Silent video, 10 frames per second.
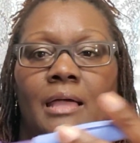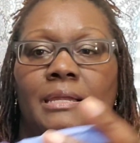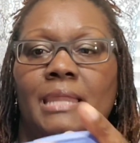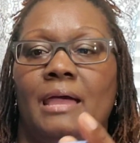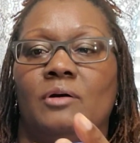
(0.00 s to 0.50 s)

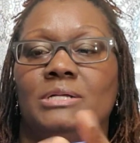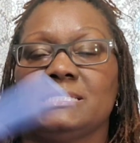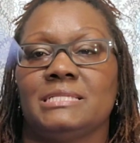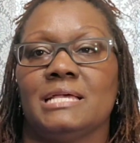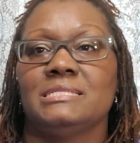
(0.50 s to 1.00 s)
Now it
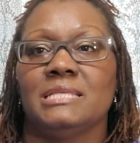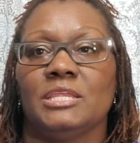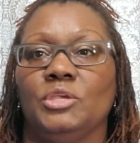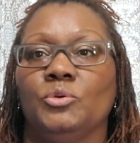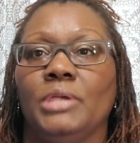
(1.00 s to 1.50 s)
says that
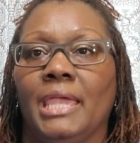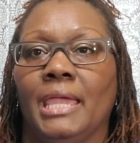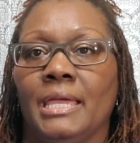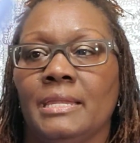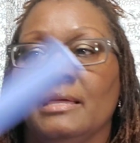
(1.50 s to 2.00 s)
you
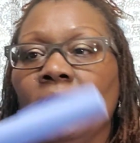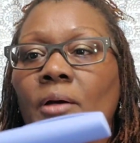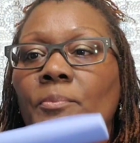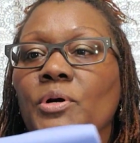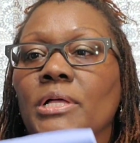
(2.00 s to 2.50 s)
can
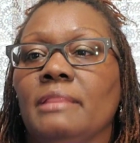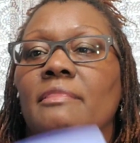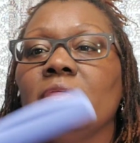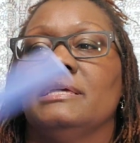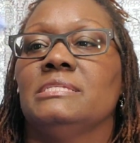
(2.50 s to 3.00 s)
put
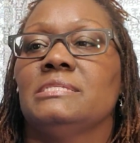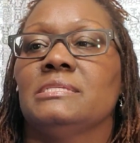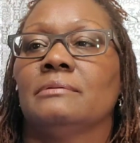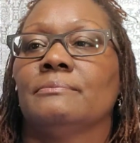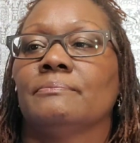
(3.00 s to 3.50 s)
this,